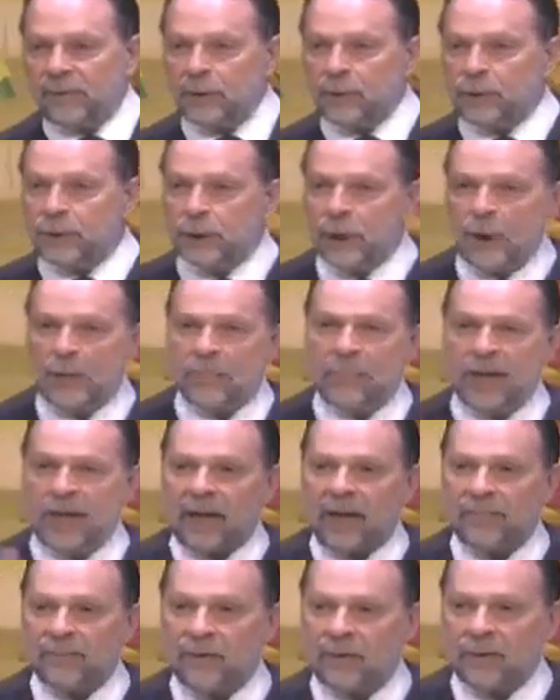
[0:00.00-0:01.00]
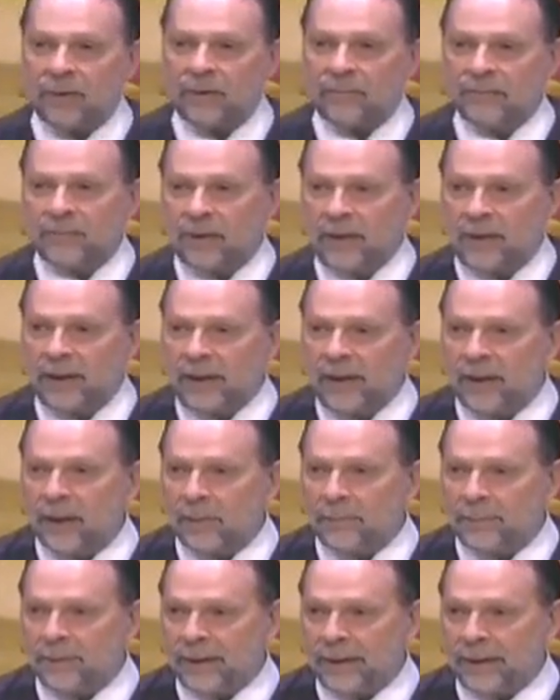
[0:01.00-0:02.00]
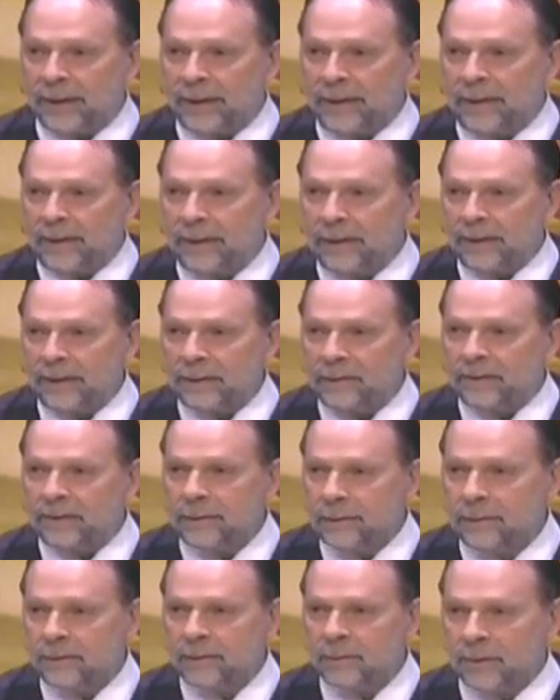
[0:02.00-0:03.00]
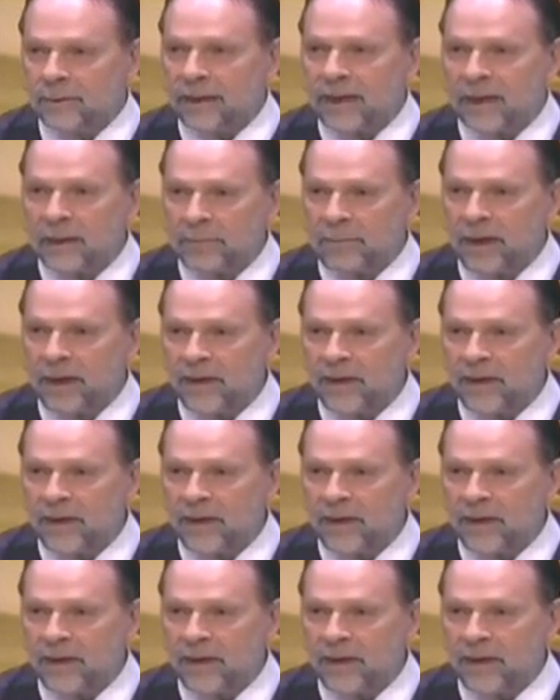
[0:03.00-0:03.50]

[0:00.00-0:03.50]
you jump out of an airplane without a